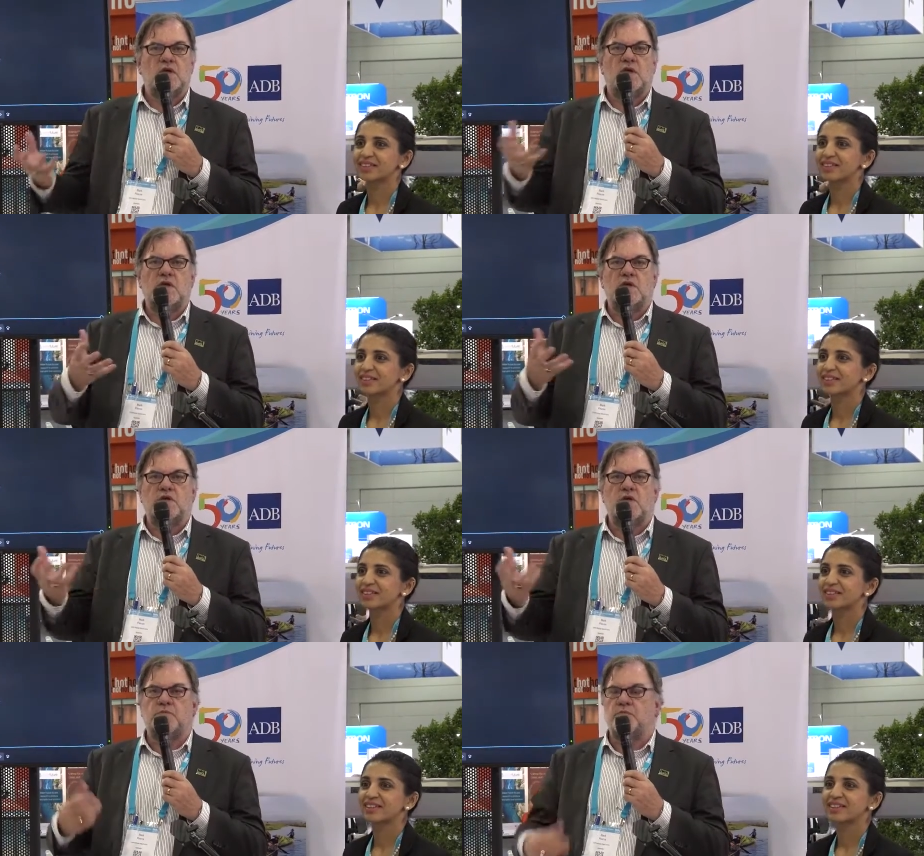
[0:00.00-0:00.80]
Speaker 1: key
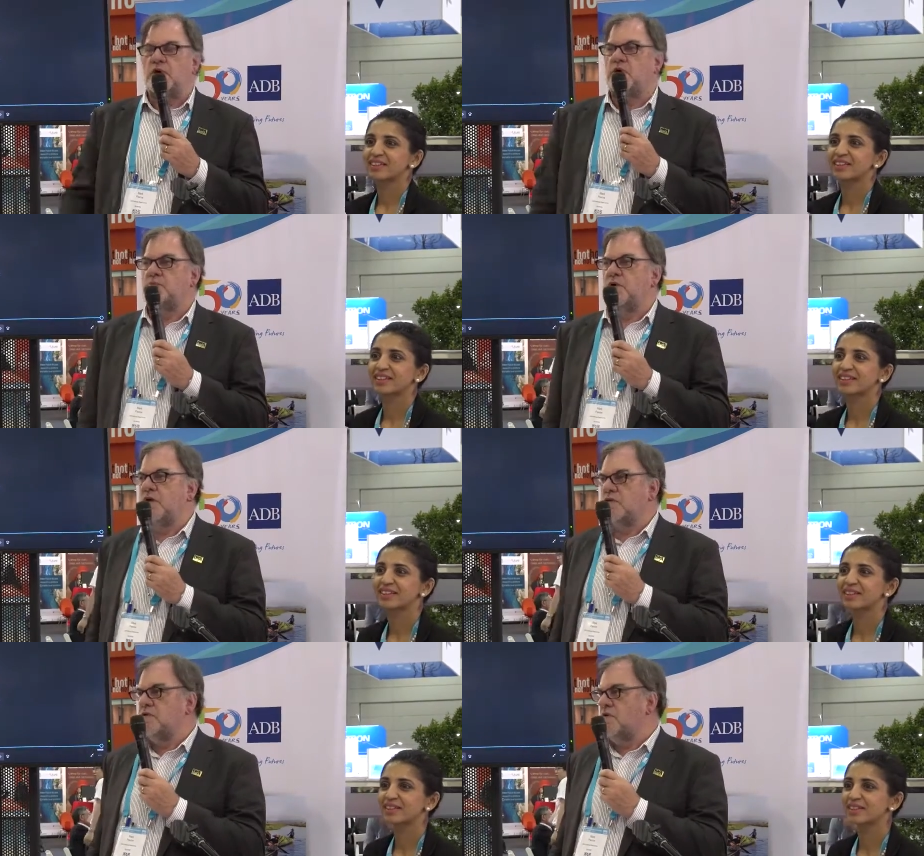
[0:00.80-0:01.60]
in the
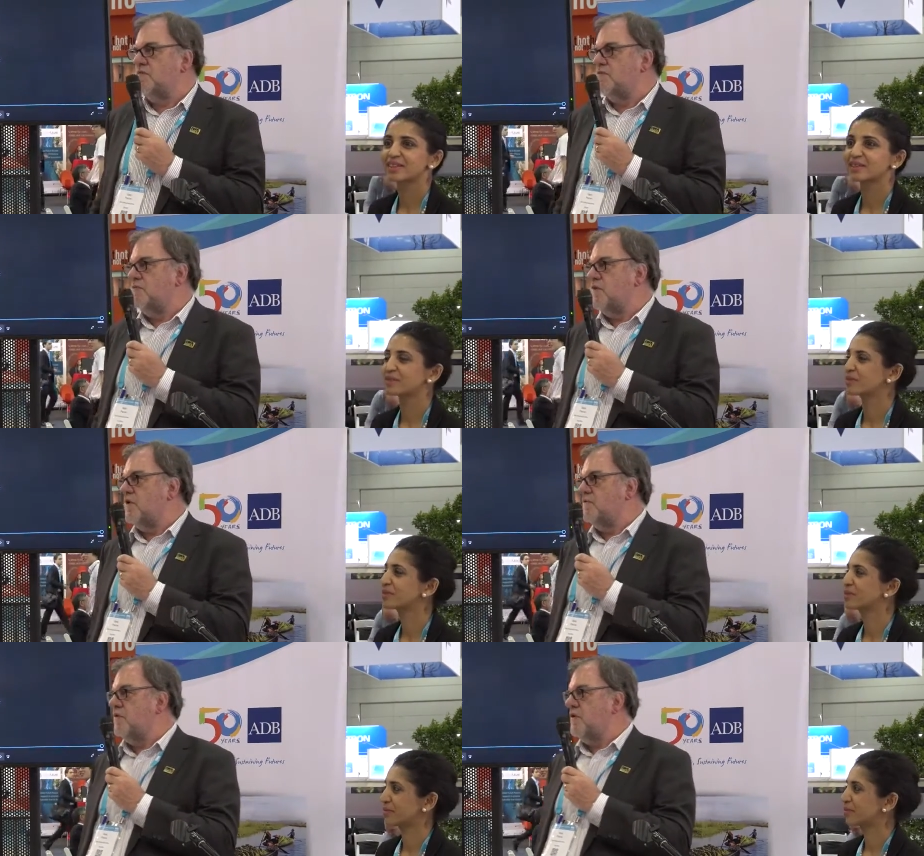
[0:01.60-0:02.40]
production
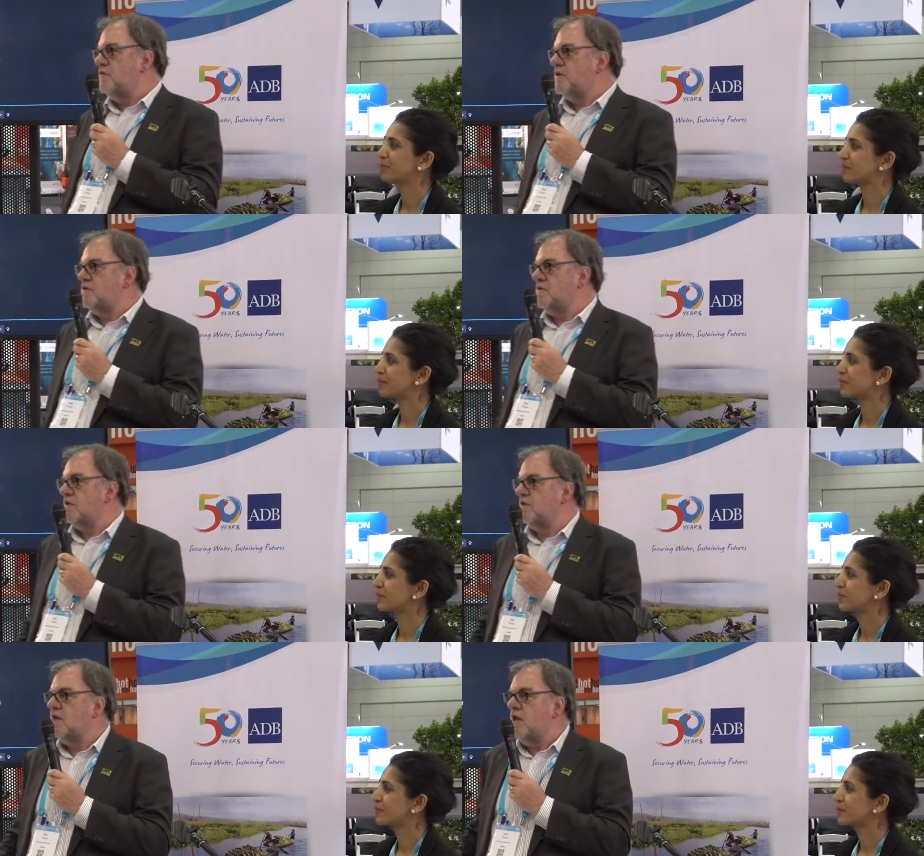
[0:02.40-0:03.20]
of this
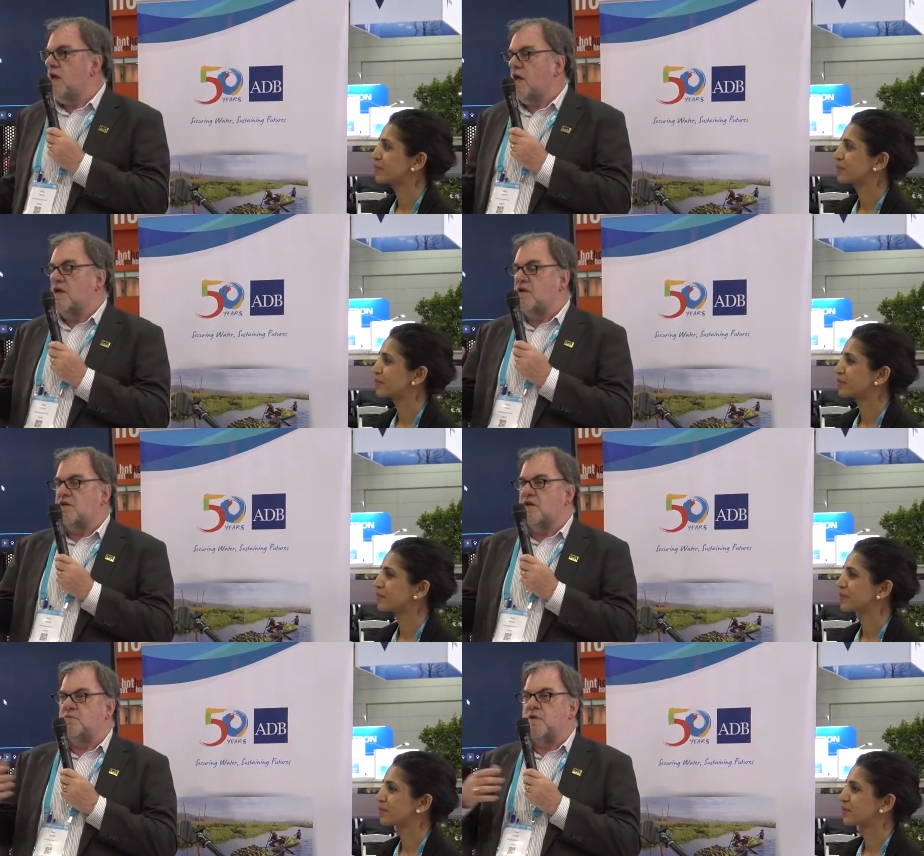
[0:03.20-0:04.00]
and
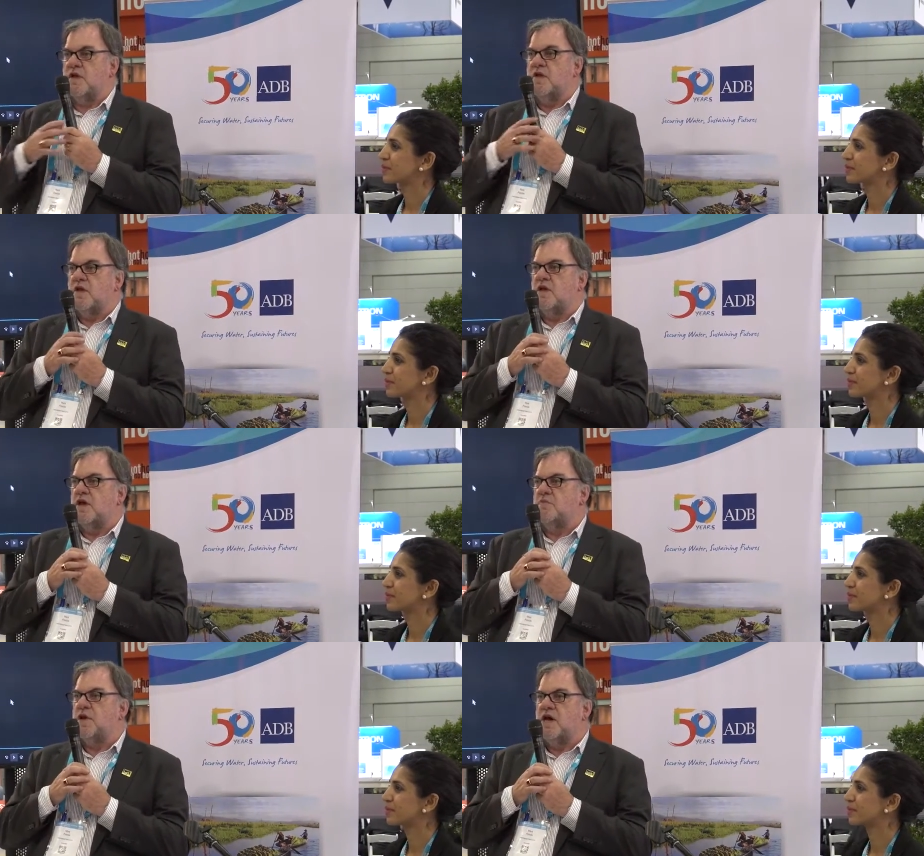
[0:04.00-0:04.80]
indeed
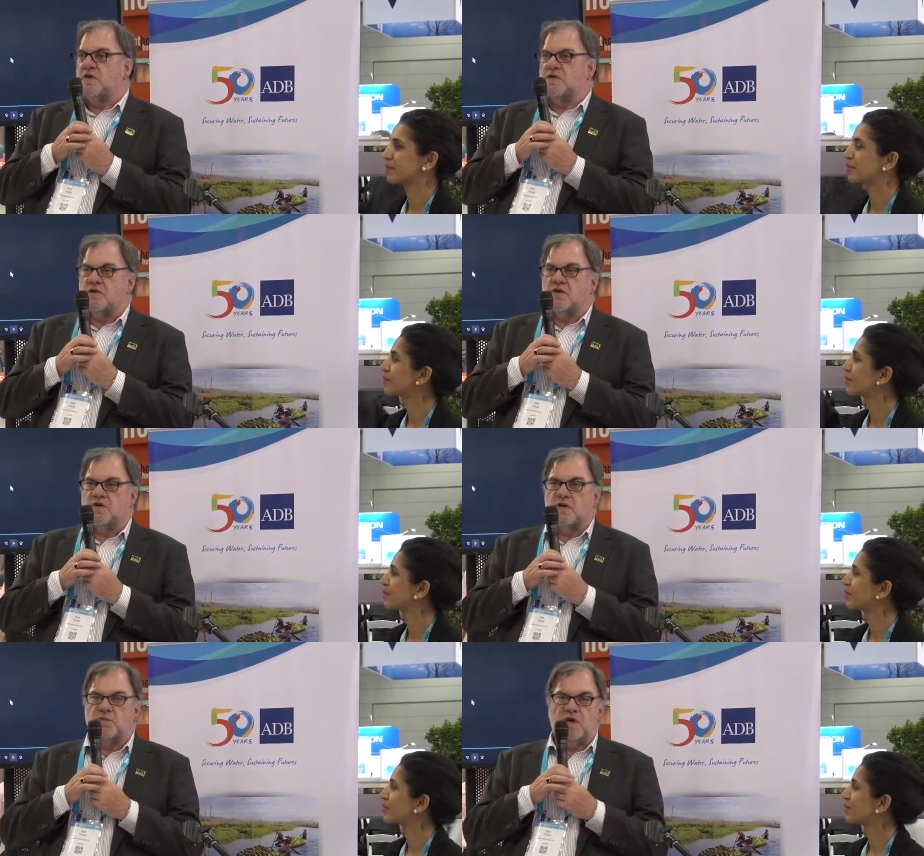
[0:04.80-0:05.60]
partners
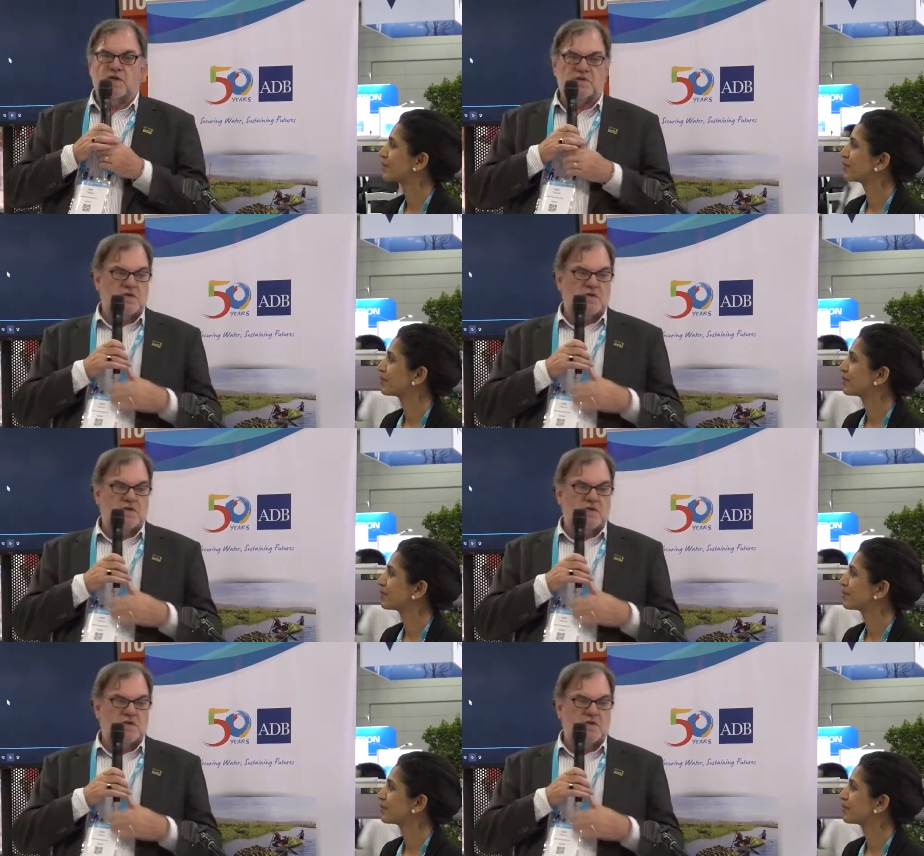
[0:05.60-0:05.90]
along that path.